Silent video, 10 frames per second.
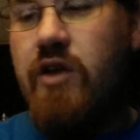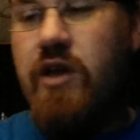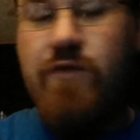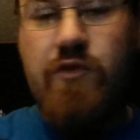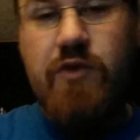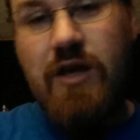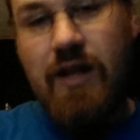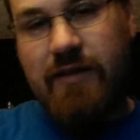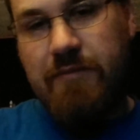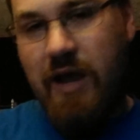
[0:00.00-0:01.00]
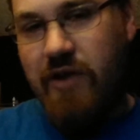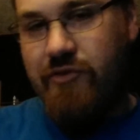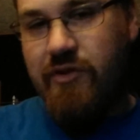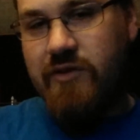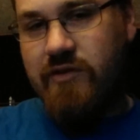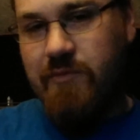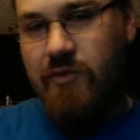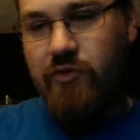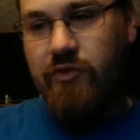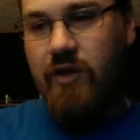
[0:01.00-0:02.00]
if you get like the Patriot and some of
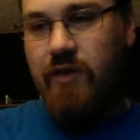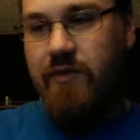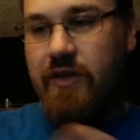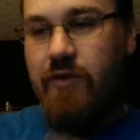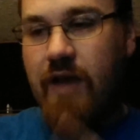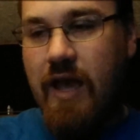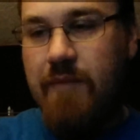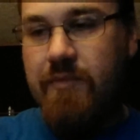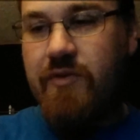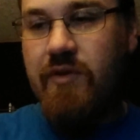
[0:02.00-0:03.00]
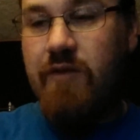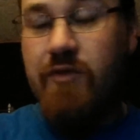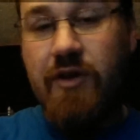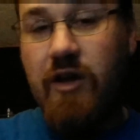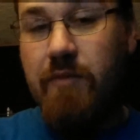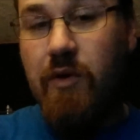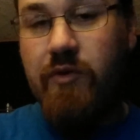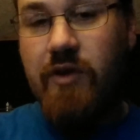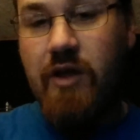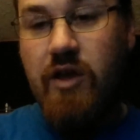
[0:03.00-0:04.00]
those the single caps, even the
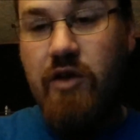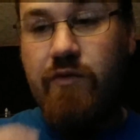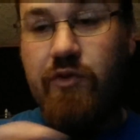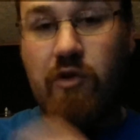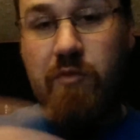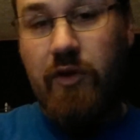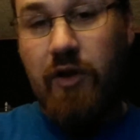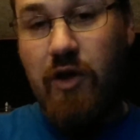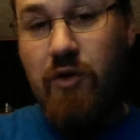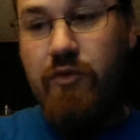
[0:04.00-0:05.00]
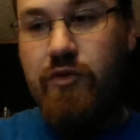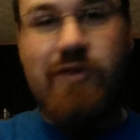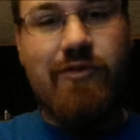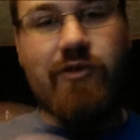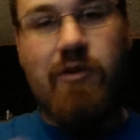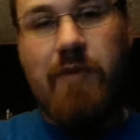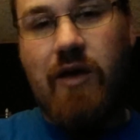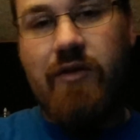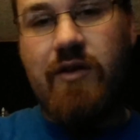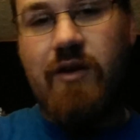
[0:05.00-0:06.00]
Tugboat, if you start building low, you have to drill them
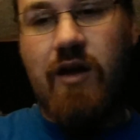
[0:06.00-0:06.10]
out.